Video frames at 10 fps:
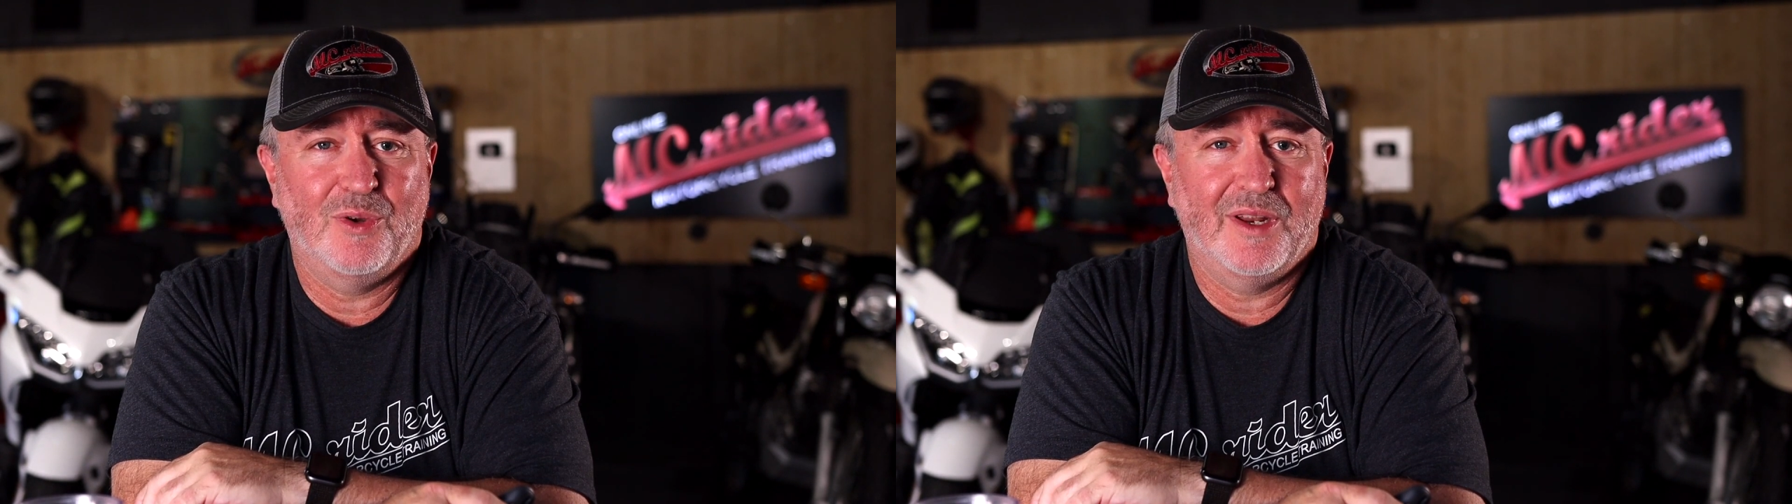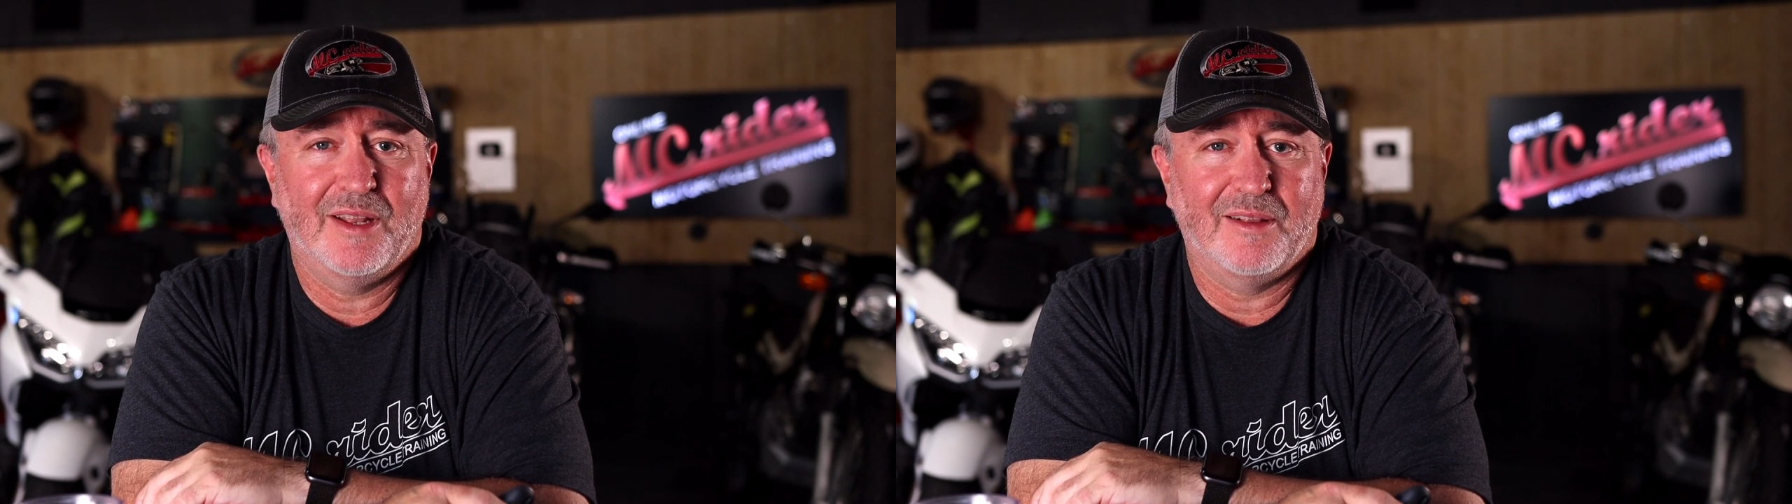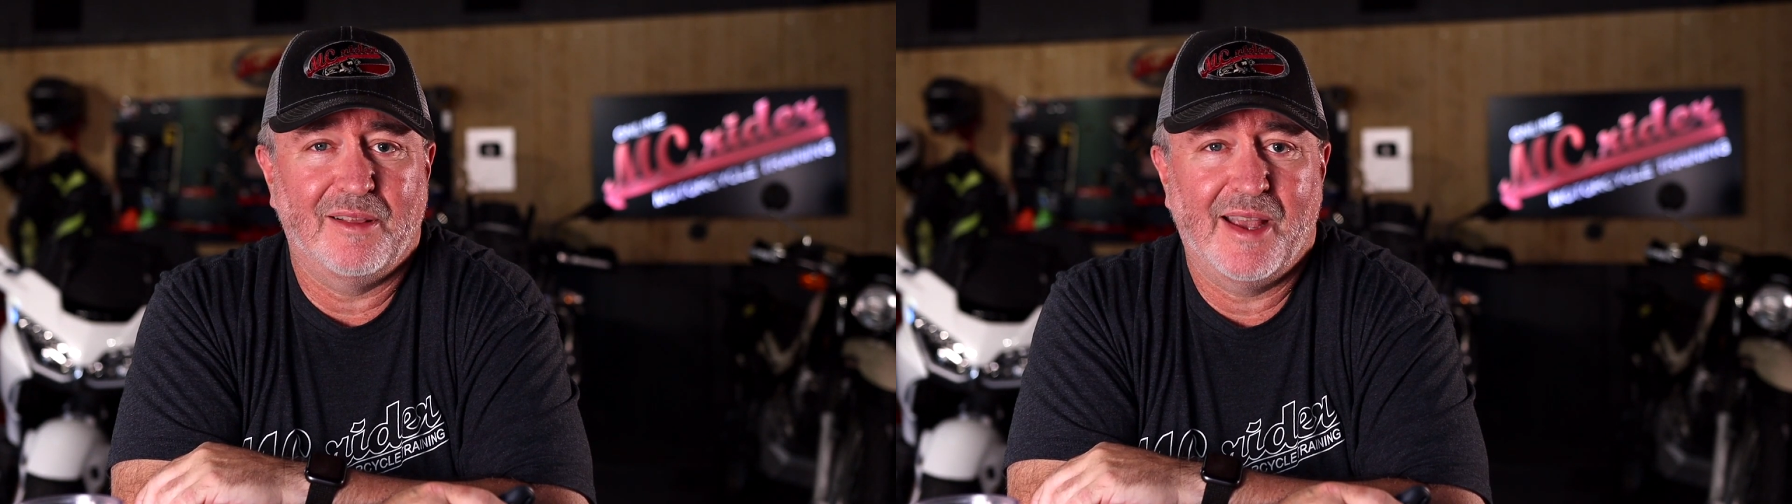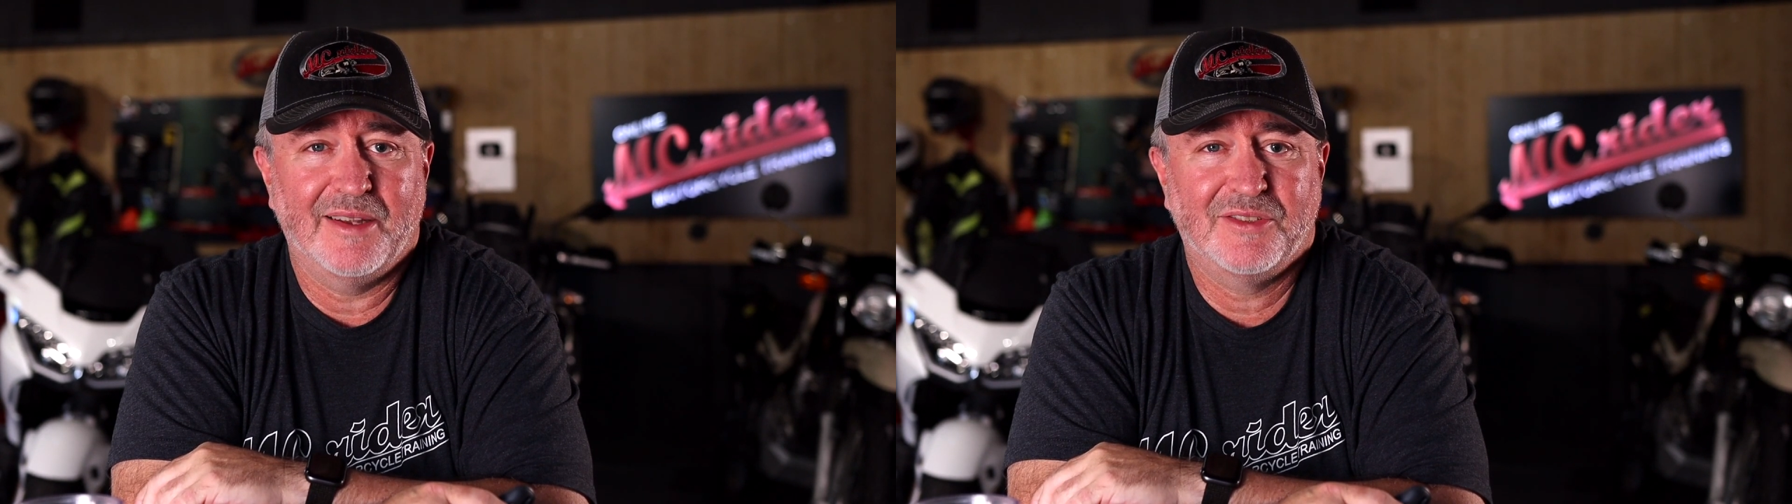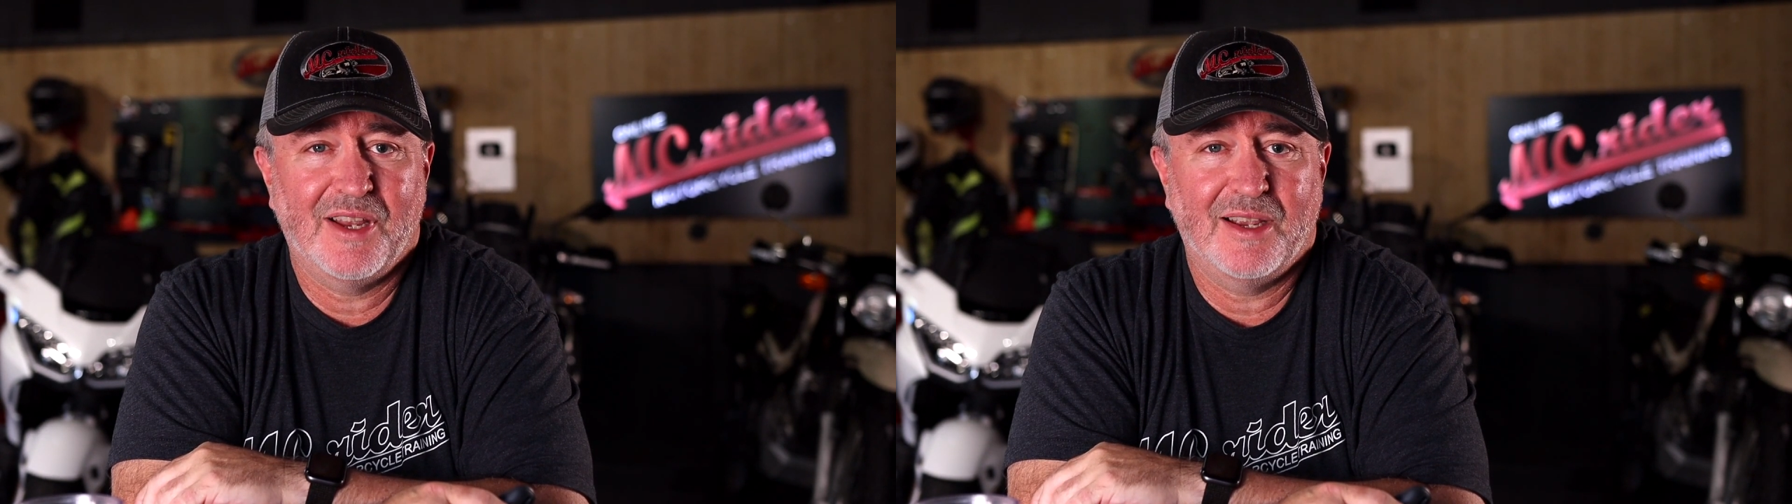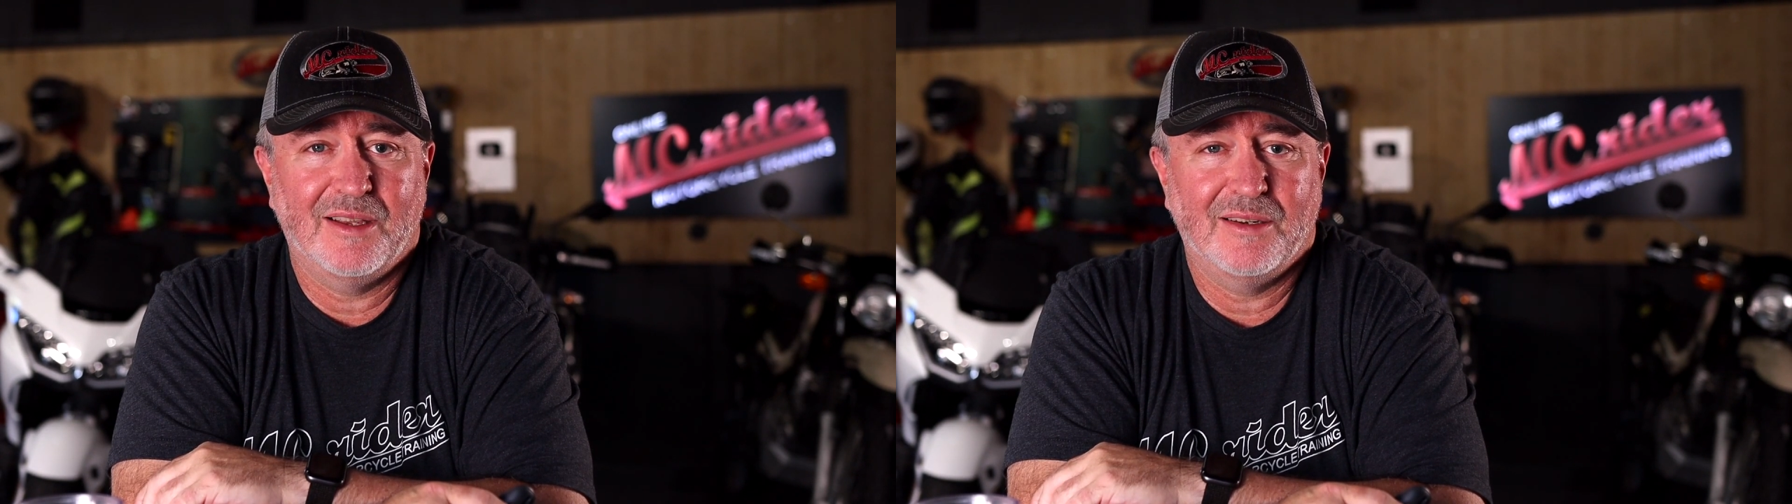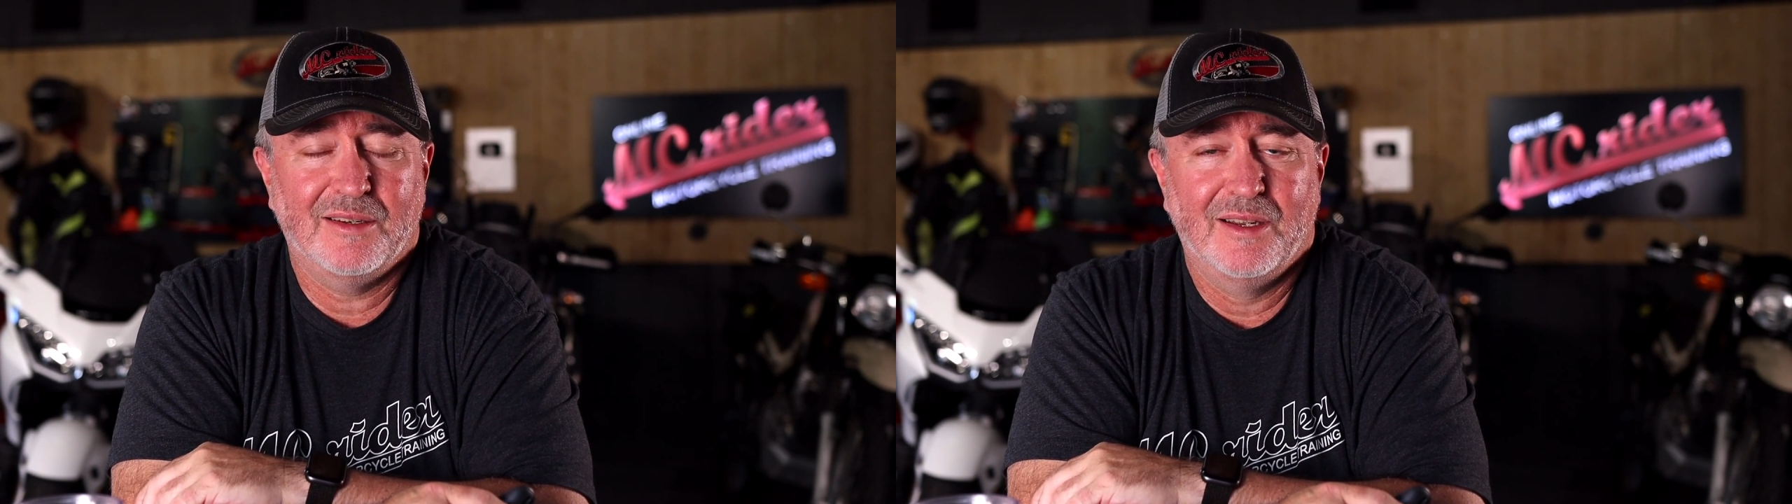it at the last second.